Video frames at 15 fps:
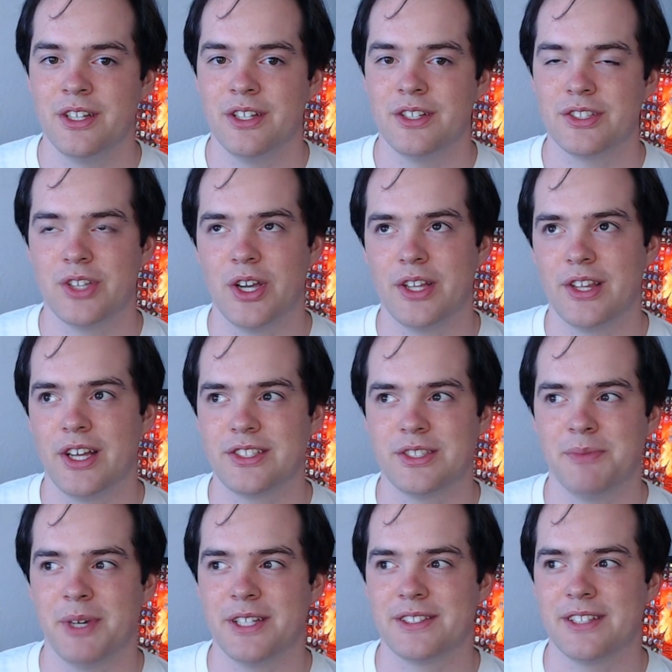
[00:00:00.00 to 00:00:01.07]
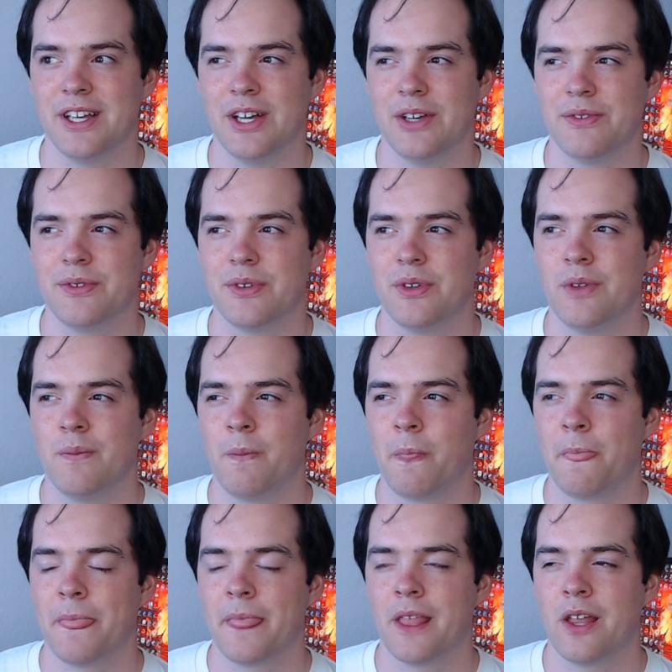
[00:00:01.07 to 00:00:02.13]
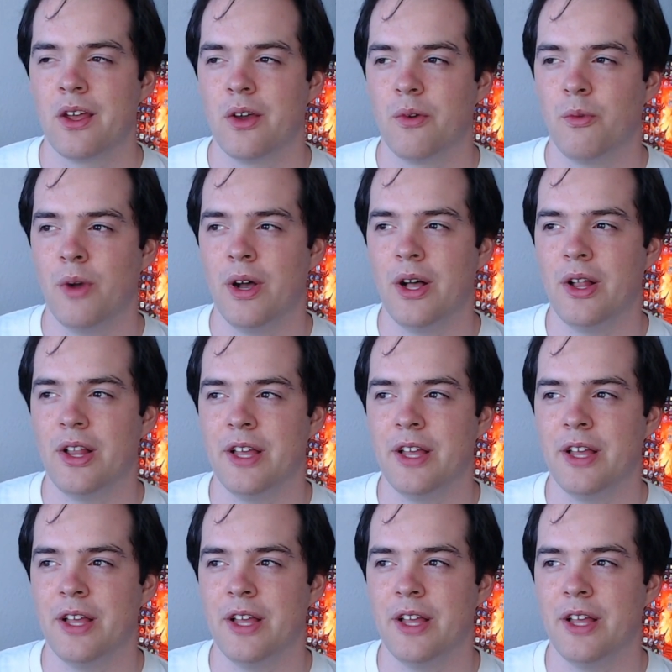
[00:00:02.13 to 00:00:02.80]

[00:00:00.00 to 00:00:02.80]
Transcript: So I thought to myself, well,